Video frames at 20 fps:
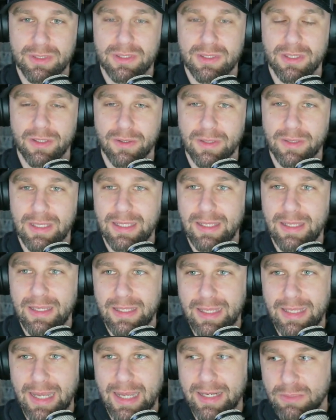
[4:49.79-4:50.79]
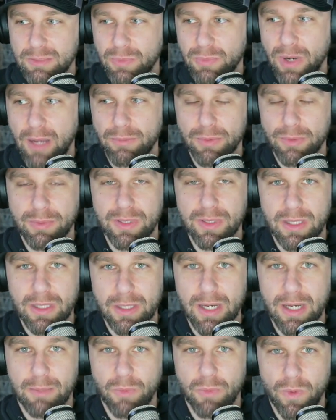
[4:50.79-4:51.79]
So that is probably the
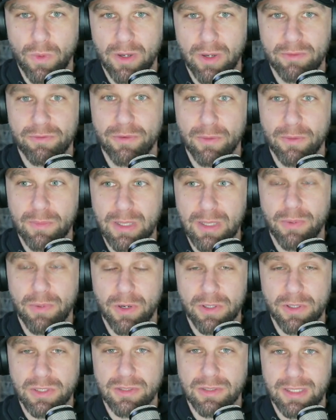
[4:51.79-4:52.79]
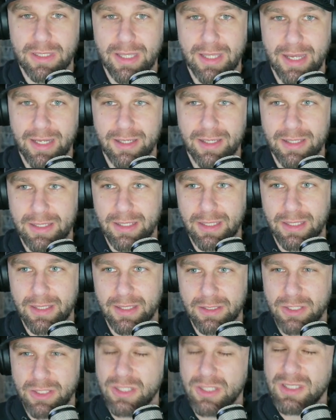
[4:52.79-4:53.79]
number one for me personally, that
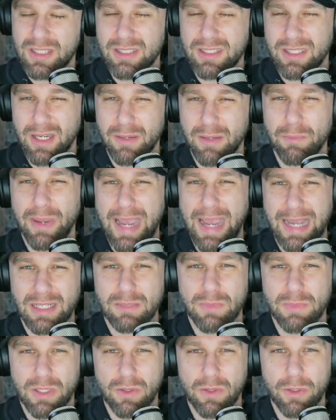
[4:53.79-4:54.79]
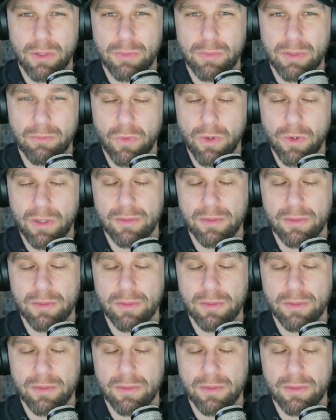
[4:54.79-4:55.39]
just because it impacts me a little bit more.